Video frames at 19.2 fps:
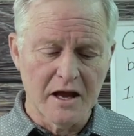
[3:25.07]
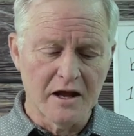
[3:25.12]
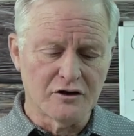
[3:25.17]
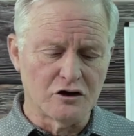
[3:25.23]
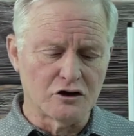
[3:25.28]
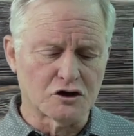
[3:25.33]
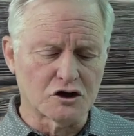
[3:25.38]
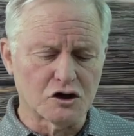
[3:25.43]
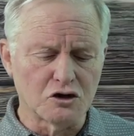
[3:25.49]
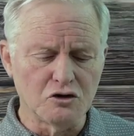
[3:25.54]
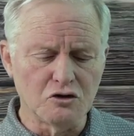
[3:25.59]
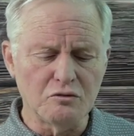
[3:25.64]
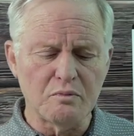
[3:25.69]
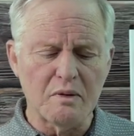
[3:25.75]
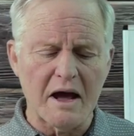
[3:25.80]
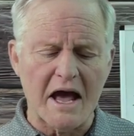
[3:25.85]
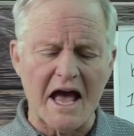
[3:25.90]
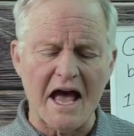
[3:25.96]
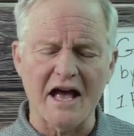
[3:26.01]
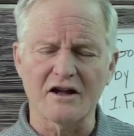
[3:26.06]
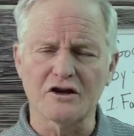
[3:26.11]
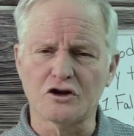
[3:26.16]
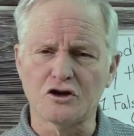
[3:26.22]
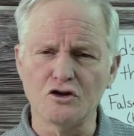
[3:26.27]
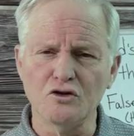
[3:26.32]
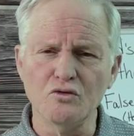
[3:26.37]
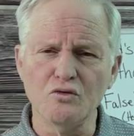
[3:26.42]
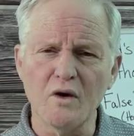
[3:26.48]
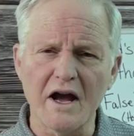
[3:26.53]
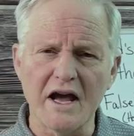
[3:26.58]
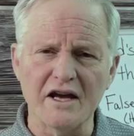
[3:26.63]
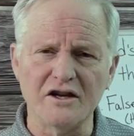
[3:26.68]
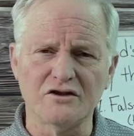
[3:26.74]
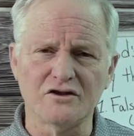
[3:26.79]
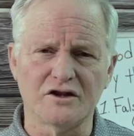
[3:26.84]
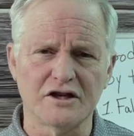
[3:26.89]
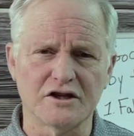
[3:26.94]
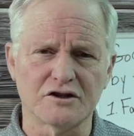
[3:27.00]
There are two
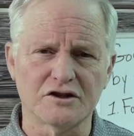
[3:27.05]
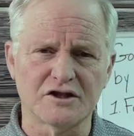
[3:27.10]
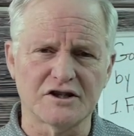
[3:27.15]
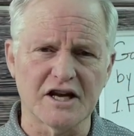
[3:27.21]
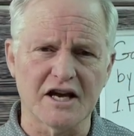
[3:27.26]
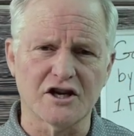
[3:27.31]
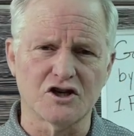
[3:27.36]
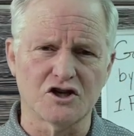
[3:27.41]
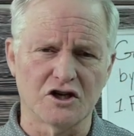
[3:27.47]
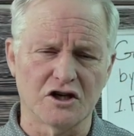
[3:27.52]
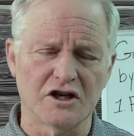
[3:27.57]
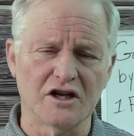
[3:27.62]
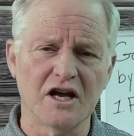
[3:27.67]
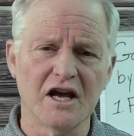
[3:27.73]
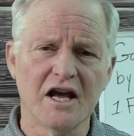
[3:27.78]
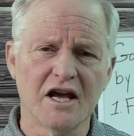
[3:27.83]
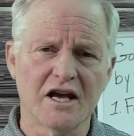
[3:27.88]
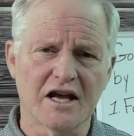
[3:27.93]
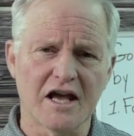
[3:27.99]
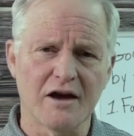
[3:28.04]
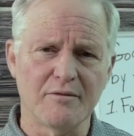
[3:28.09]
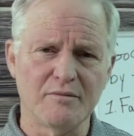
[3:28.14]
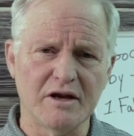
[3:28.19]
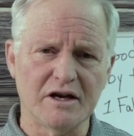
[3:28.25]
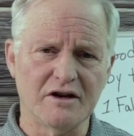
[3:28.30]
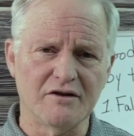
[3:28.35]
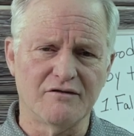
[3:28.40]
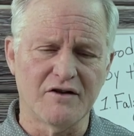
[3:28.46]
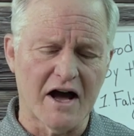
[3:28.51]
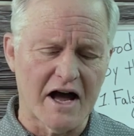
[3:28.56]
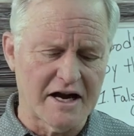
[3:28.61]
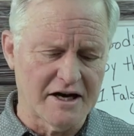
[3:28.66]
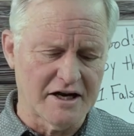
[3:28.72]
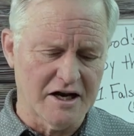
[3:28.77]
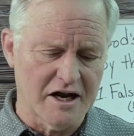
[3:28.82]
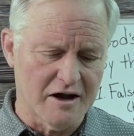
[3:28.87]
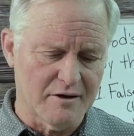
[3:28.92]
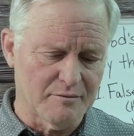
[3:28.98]
ways this section can be
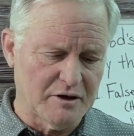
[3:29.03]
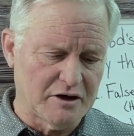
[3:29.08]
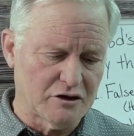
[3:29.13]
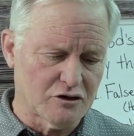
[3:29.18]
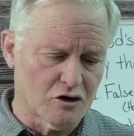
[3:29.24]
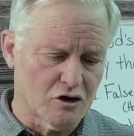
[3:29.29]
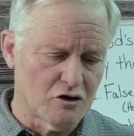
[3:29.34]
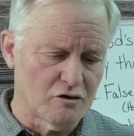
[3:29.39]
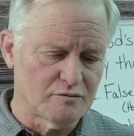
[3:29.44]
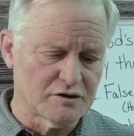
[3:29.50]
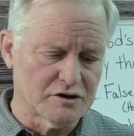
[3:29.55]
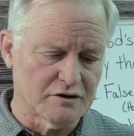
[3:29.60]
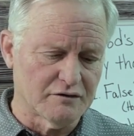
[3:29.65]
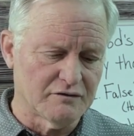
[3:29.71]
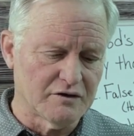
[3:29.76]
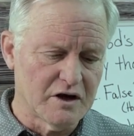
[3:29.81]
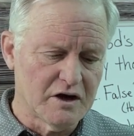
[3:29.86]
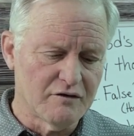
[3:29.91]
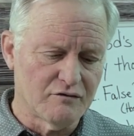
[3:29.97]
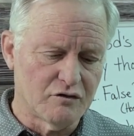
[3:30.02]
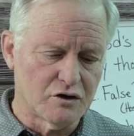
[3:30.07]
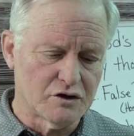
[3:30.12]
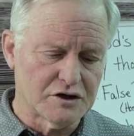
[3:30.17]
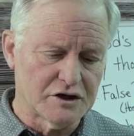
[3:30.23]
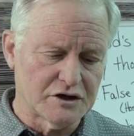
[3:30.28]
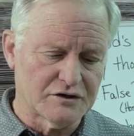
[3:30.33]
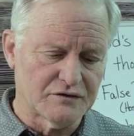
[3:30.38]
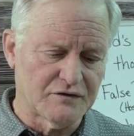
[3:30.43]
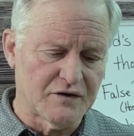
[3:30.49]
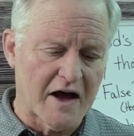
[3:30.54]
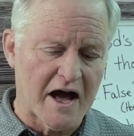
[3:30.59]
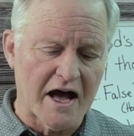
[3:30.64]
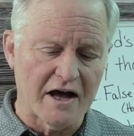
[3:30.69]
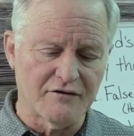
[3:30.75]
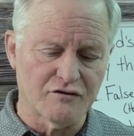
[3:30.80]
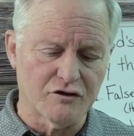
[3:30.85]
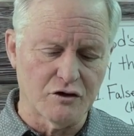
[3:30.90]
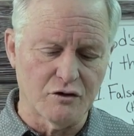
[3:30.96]
divided up in terms of verses
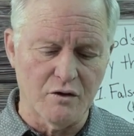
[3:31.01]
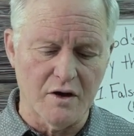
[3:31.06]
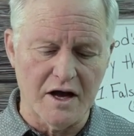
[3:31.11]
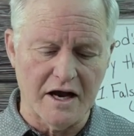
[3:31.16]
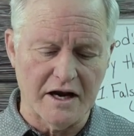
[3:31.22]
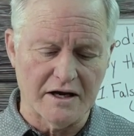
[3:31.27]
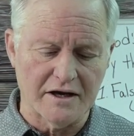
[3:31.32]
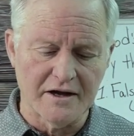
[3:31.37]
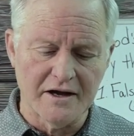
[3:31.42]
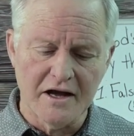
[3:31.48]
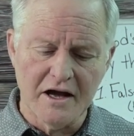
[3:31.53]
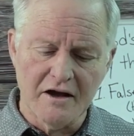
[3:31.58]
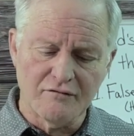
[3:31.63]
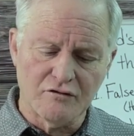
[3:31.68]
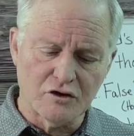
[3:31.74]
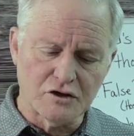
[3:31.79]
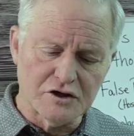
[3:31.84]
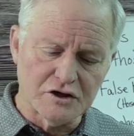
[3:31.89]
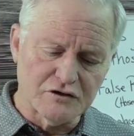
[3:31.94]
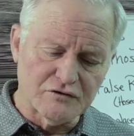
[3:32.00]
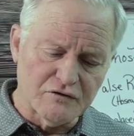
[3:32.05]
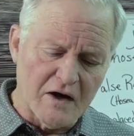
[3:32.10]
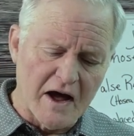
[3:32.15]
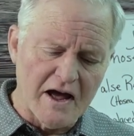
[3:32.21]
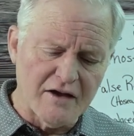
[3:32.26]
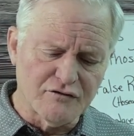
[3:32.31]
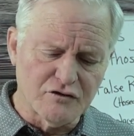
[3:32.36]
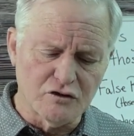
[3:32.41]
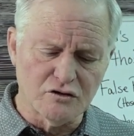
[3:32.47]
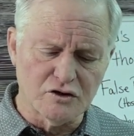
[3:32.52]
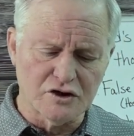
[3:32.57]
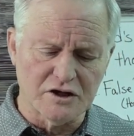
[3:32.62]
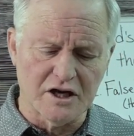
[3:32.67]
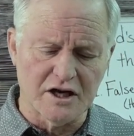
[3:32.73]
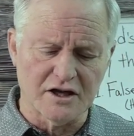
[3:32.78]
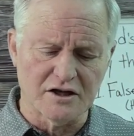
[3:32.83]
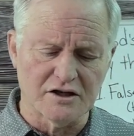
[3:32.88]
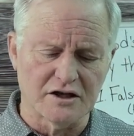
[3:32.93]
5 through 8. Verses 5 through
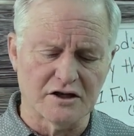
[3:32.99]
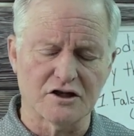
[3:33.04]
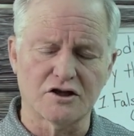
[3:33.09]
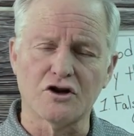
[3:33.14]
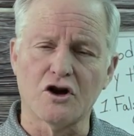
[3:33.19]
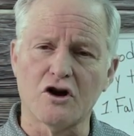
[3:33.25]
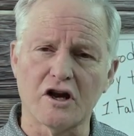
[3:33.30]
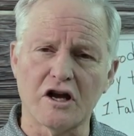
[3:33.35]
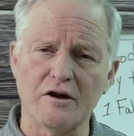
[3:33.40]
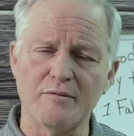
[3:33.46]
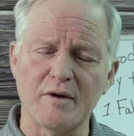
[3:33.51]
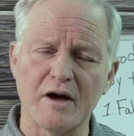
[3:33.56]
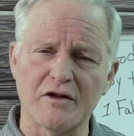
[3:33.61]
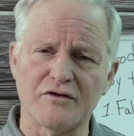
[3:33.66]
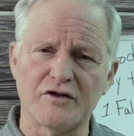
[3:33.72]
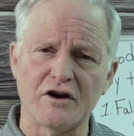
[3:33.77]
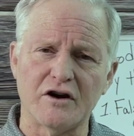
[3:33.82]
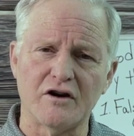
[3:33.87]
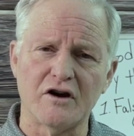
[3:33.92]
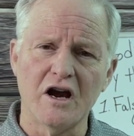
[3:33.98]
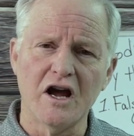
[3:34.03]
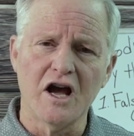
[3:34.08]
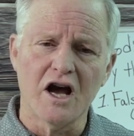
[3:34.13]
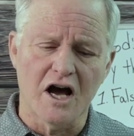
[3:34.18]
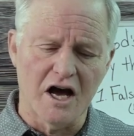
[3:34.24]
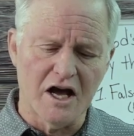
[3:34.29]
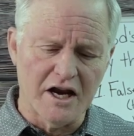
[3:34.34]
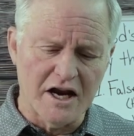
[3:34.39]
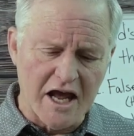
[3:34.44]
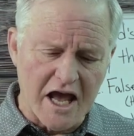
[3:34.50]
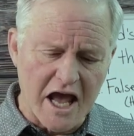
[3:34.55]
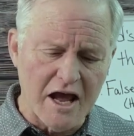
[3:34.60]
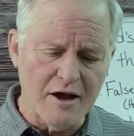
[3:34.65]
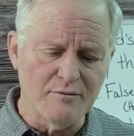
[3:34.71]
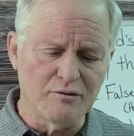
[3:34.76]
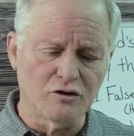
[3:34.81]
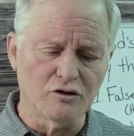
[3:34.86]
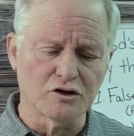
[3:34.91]
6, it's talking about they're
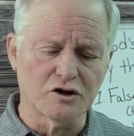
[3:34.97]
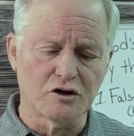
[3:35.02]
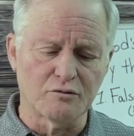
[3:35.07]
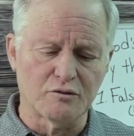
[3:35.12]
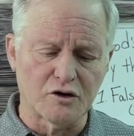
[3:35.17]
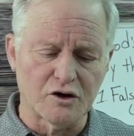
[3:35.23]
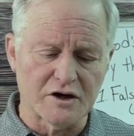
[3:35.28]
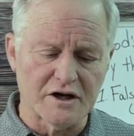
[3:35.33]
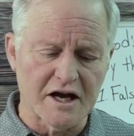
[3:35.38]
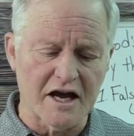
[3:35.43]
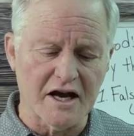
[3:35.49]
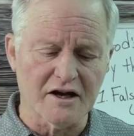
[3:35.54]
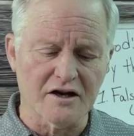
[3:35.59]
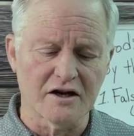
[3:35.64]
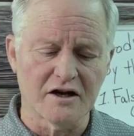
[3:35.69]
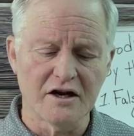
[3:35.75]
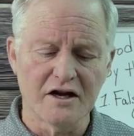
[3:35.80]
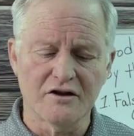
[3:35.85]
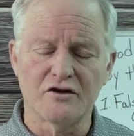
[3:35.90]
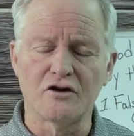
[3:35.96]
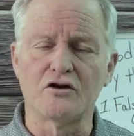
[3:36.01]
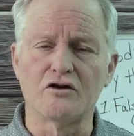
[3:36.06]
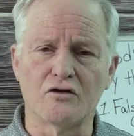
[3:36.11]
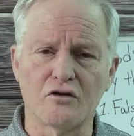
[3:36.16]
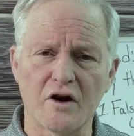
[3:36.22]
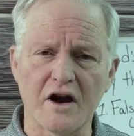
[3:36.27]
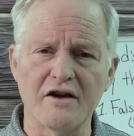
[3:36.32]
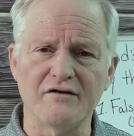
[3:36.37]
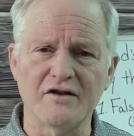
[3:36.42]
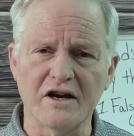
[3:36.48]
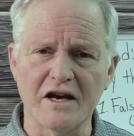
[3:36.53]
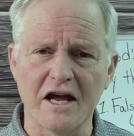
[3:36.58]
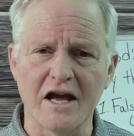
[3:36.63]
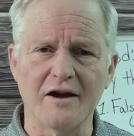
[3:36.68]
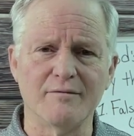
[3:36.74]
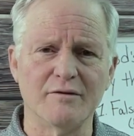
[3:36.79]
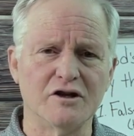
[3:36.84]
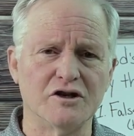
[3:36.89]
unable to protect their graven
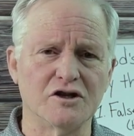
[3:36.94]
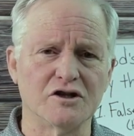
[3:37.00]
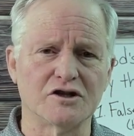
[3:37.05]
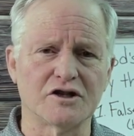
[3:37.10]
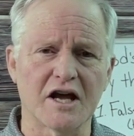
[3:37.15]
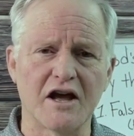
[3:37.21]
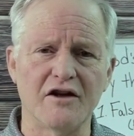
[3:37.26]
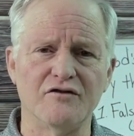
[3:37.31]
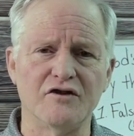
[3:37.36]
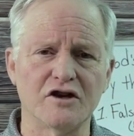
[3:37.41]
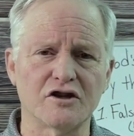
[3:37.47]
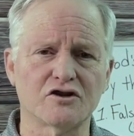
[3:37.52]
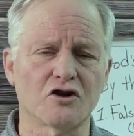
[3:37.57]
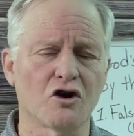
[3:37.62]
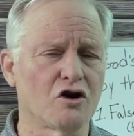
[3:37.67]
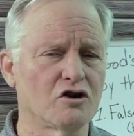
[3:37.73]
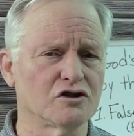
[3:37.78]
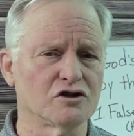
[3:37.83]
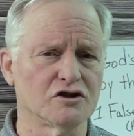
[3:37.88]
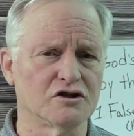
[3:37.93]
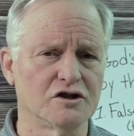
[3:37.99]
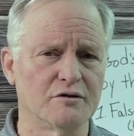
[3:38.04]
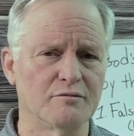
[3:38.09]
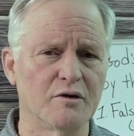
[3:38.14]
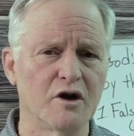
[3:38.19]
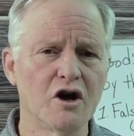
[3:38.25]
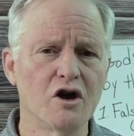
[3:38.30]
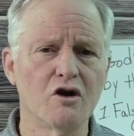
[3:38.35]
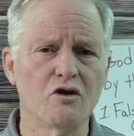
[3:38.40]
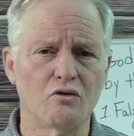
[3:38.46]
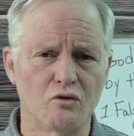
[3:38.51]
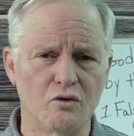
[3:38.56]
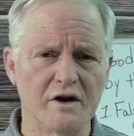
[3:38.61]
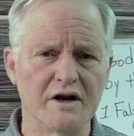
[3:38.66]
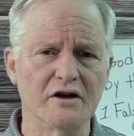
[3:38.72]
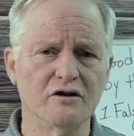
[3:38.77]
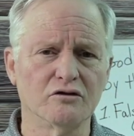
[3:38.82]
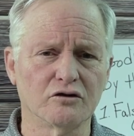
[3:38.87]
images, and this causes them
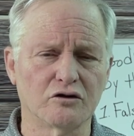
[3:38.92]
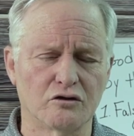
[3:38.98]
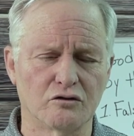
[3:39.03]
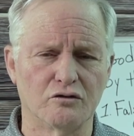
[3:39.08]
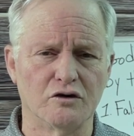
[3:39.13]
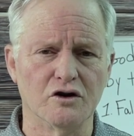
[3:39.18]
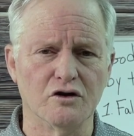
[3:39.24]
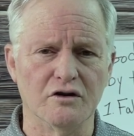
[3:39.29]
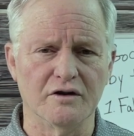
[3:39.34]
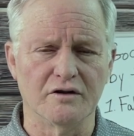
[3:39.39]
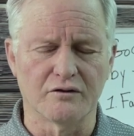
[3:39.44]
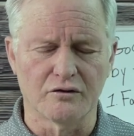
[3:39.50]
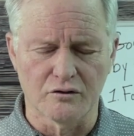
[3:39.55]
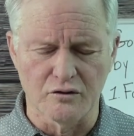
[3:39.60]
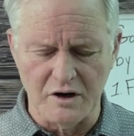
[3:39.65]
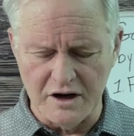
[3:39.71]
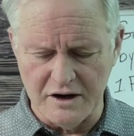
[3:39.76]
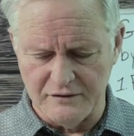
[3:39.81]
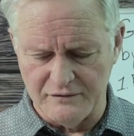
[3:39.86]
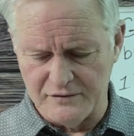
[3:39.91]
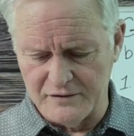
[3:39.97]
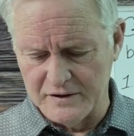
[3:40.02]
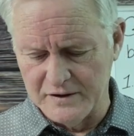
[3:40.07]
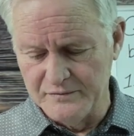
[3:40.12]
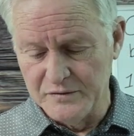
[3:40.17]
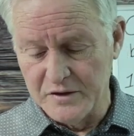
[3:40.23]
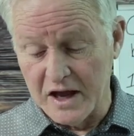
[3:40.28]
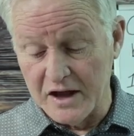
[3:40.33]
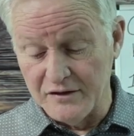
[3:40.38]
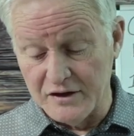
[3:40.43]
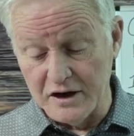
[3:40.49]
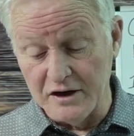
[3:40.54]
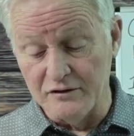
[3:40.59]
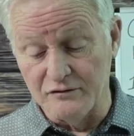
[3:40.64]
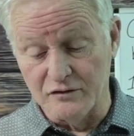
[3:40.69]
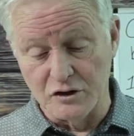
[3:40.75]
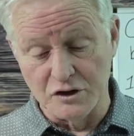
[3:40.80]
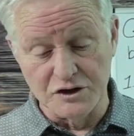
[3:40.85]
real grief. And then
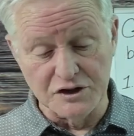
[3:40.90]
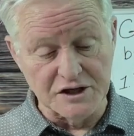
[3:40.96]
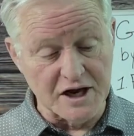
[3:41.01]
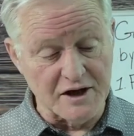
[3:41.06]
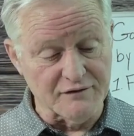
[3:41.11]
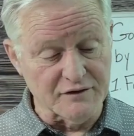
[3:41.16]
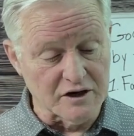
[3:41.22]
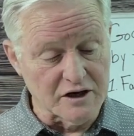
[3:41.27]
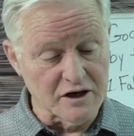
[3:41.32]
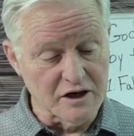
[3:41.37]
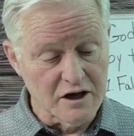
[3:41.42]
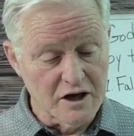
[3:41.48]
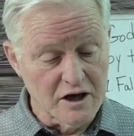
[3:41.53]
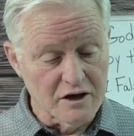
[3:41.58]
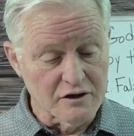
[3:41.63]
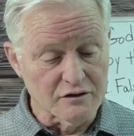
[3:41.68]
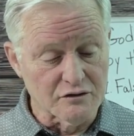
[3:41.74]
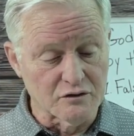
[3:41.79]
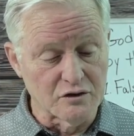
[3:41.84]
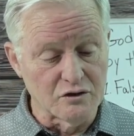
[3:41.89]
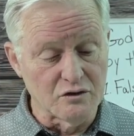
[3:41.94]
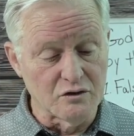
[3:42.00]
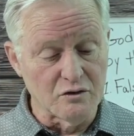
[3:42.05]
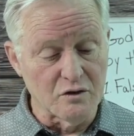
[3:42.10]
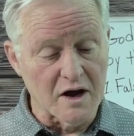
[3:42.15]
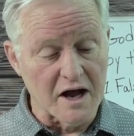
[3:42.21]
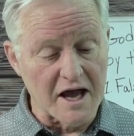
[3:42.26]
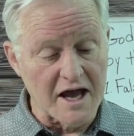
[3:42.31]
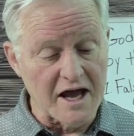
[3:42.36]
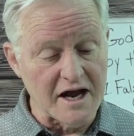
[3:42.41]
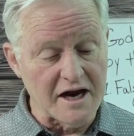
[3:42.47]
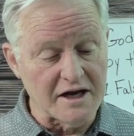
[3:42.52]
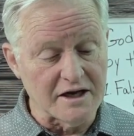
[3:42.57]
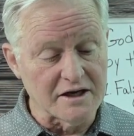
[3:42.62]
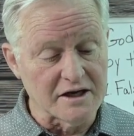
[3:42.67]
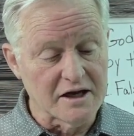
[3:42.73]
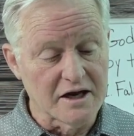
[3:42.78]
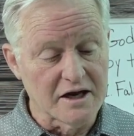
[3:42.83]
in verse 7 through 8,